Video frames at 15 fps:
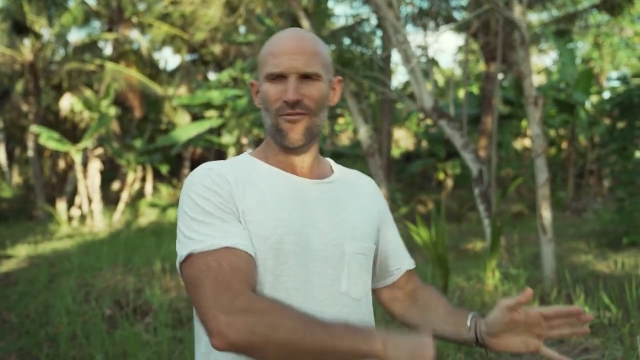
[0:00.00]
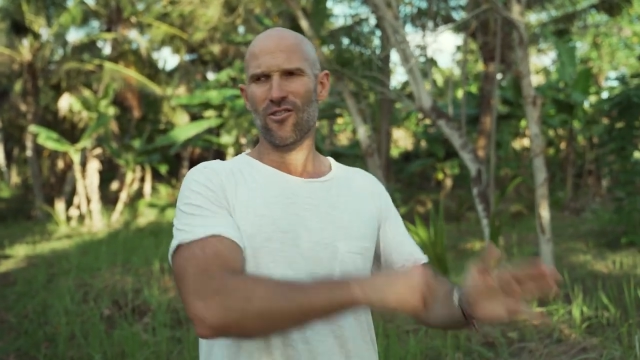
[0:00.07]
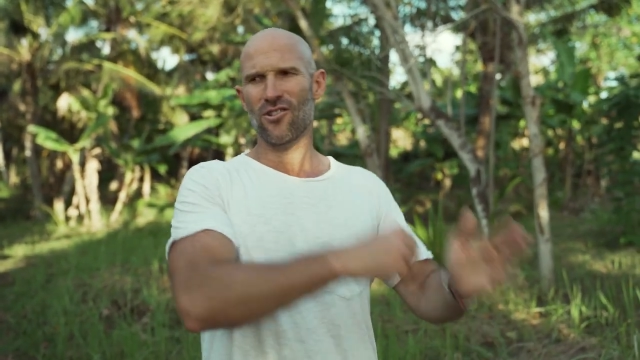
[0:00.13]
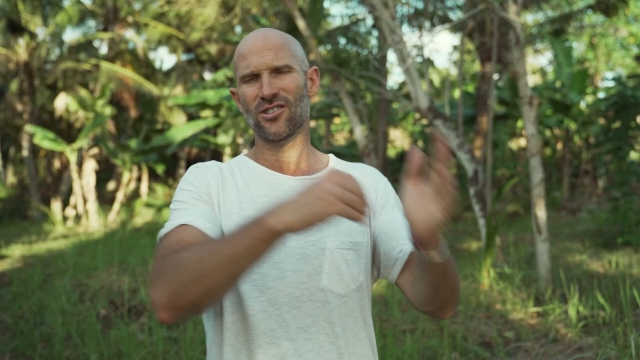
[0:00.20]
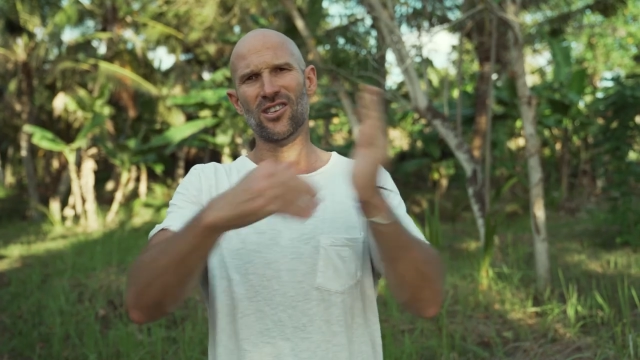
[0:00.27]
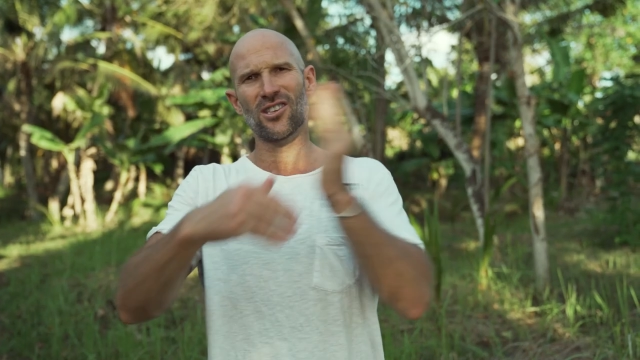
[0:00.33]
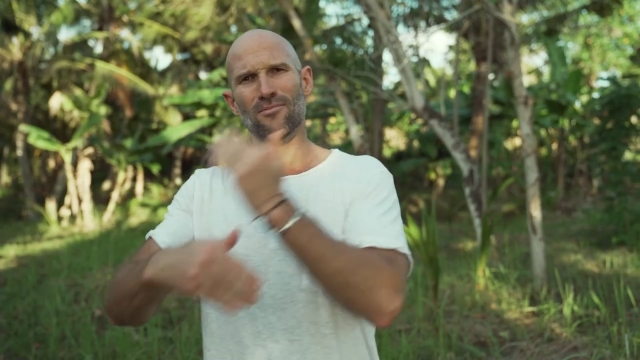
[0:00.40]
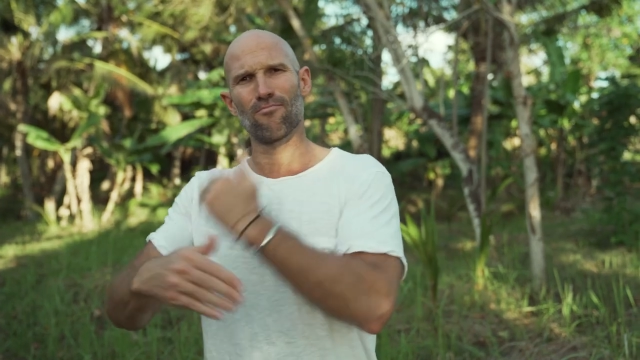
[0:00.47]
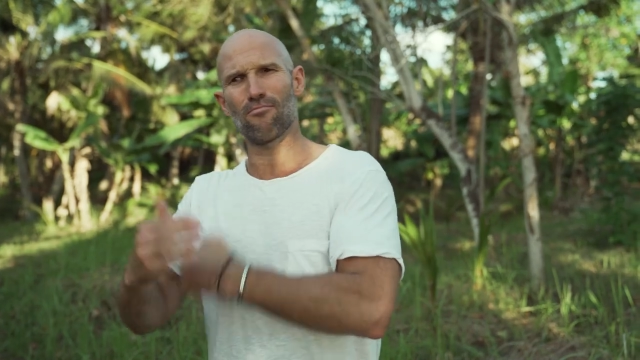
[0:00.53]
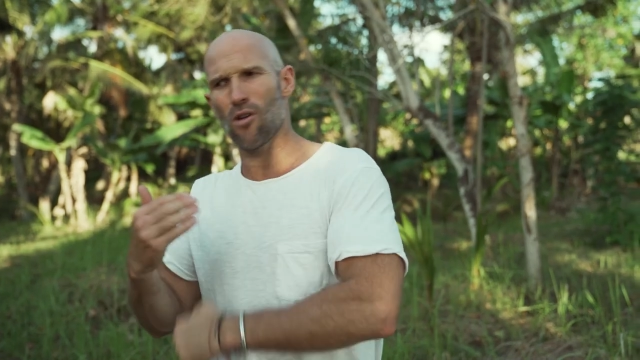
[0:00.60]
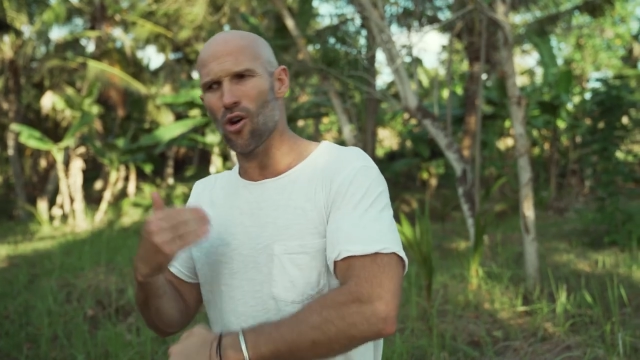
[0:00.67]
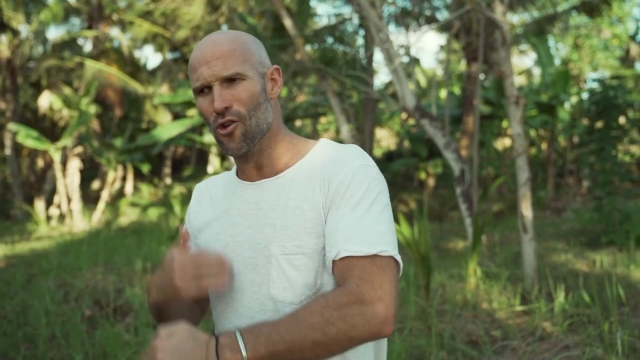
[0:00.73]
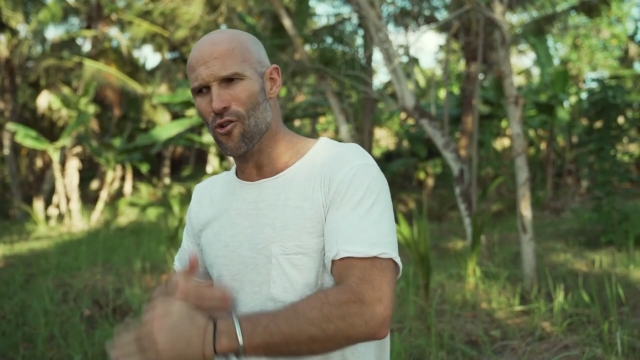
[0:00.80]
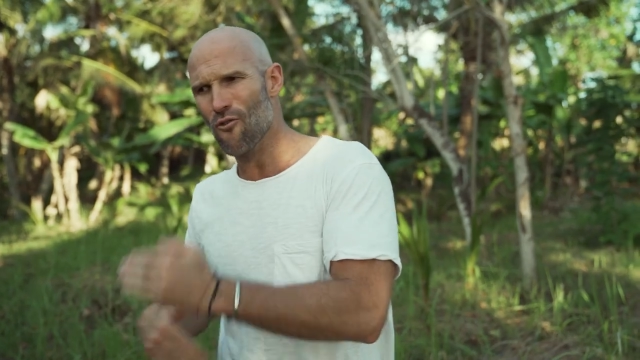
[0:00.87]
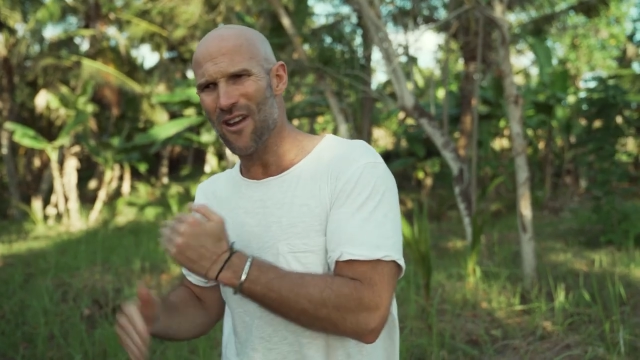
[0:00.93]
versus
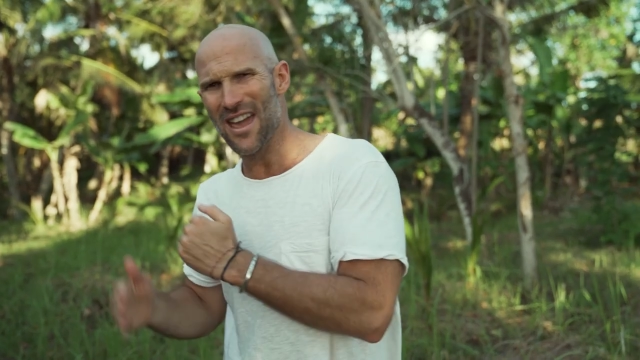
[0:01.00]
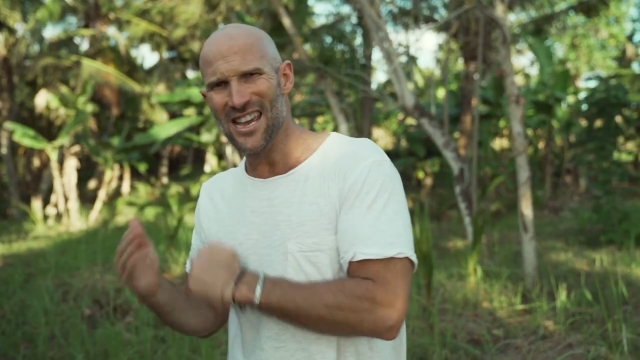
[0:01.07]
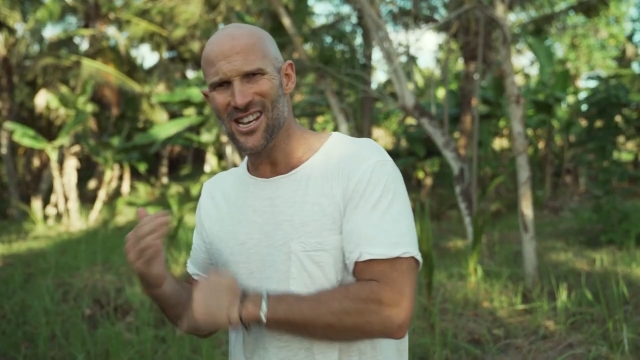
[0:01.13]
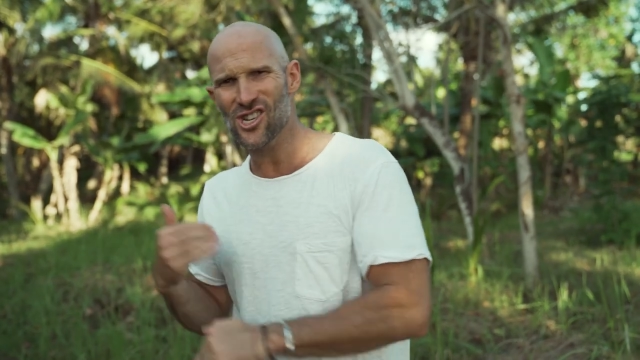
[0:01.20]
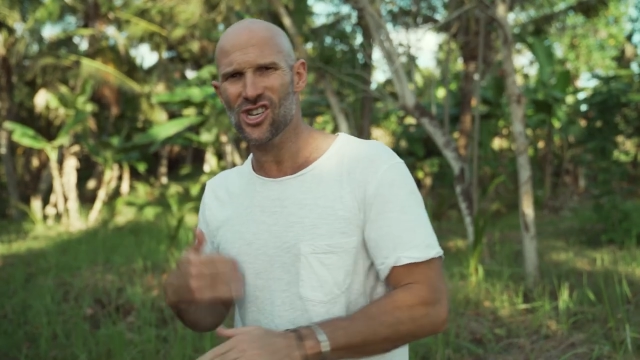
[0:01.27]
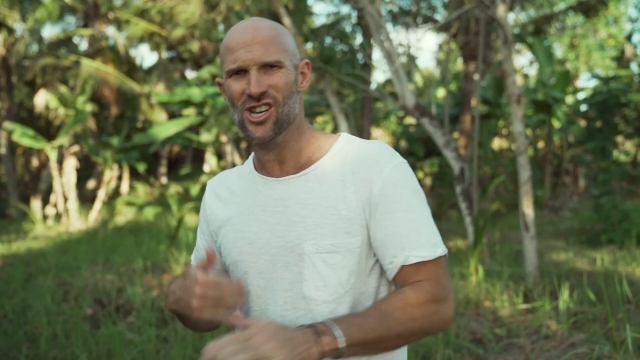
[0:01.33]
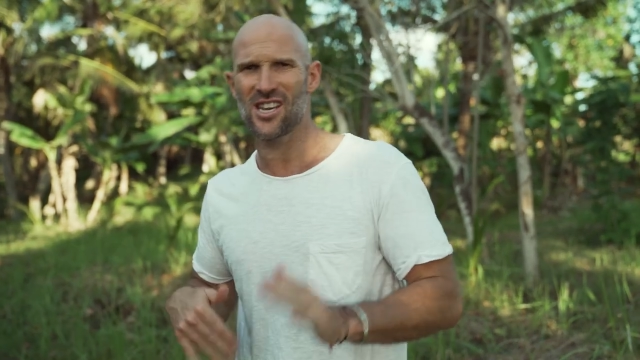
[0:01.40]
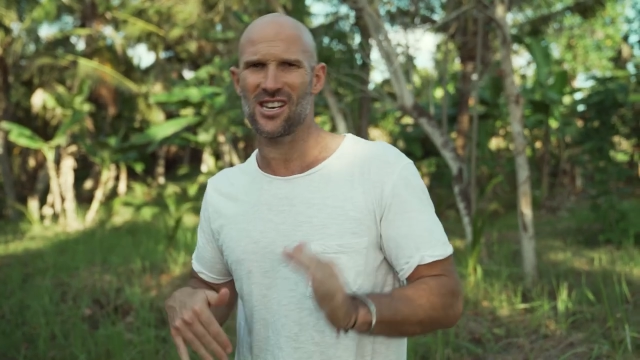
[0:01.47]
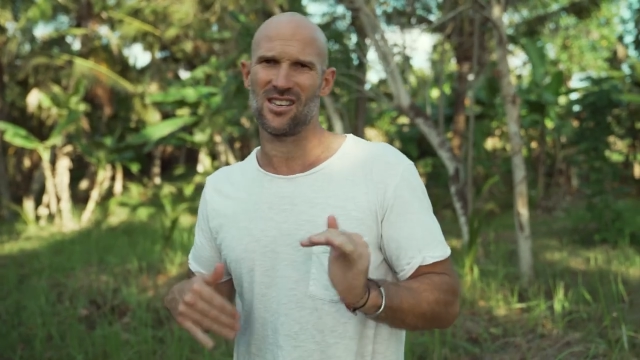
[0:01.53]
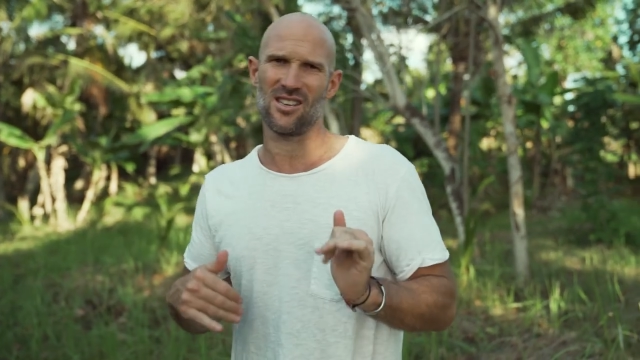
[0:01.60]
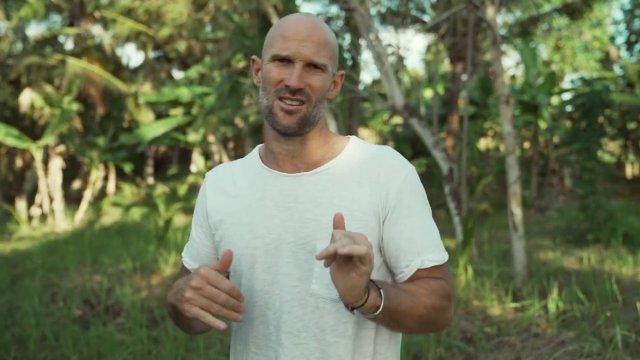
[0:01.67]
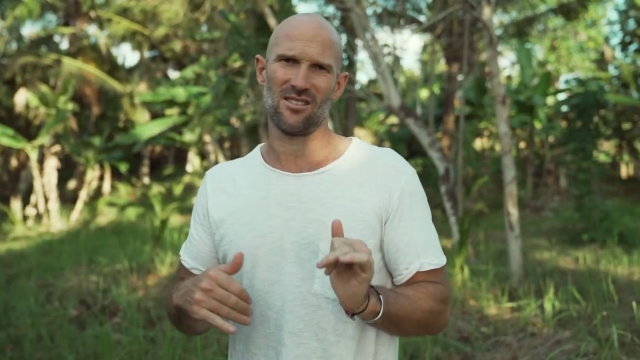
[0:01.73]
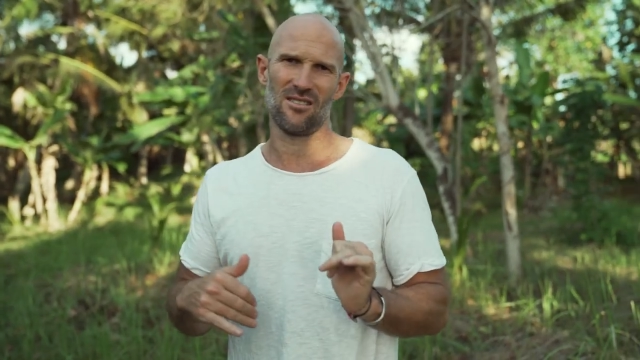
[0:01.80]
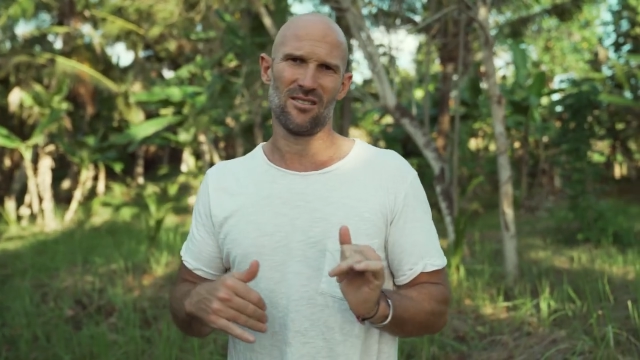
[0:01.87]
moderation.